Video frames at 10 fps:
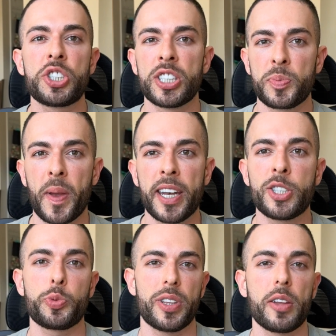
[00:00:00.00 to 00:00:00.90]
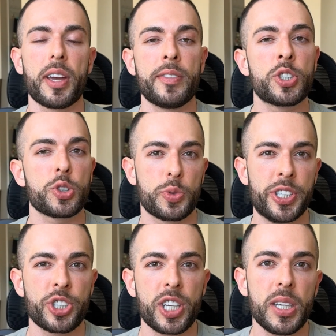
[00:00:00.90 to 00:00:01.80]
and Spanish without having to
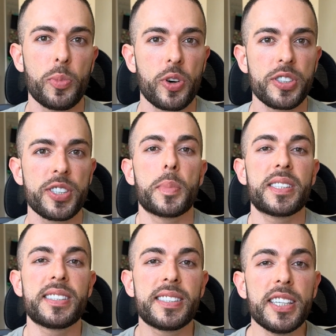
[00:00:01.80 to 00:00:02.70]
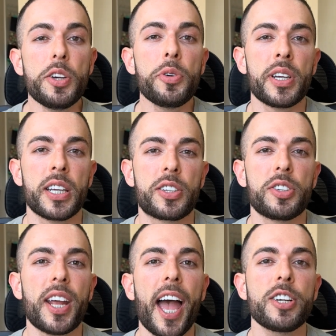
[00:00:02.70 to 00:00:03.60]
switch keyboards. But Siri
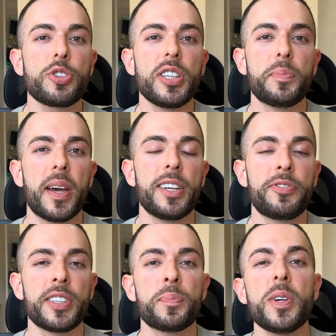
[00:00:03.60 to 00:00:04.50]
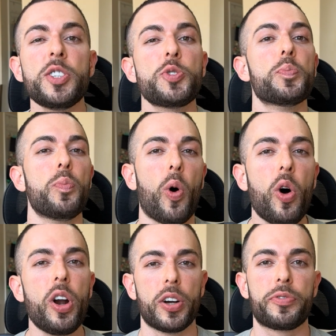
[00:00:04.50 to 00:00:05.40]
could actually benefit much
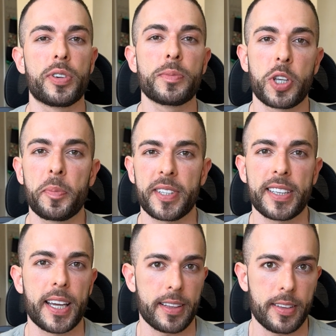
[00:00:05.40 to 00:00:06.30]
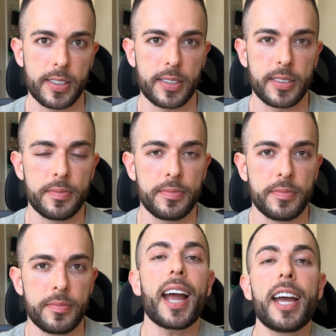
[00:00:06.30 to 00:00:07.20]
more from something like this.
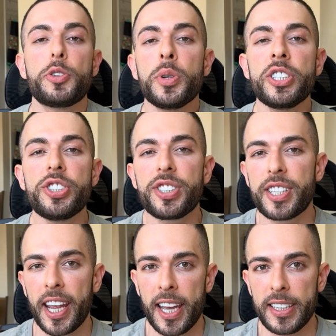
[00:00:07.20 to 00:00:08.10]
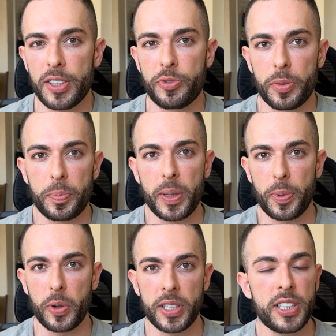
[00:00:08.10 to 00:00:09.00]
I do understand that for
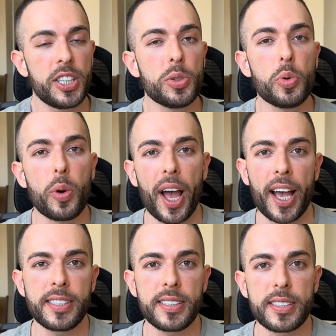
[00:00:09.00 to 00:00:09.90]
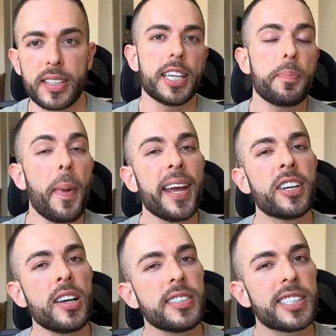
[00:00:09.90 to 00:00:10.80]
people in the US, it might
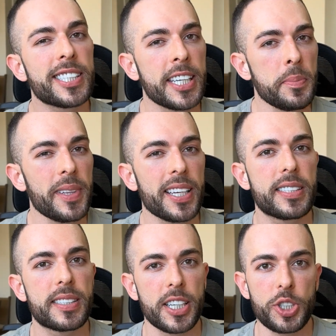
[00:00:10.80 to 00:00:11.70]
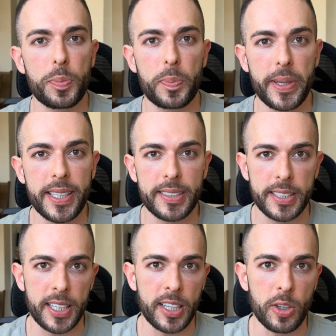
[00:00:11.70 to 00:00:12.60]
not seem like such a big
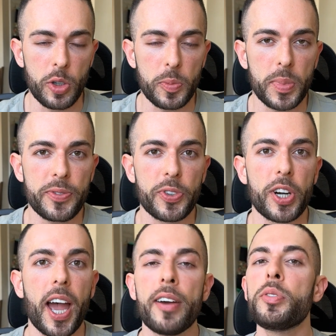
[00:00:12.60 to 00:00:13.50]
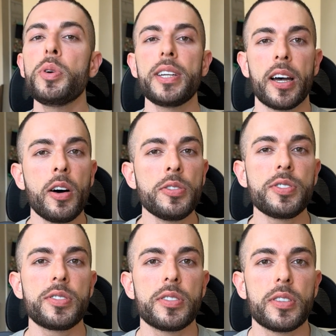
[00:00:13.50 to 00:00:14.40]
deal, but for everyone else,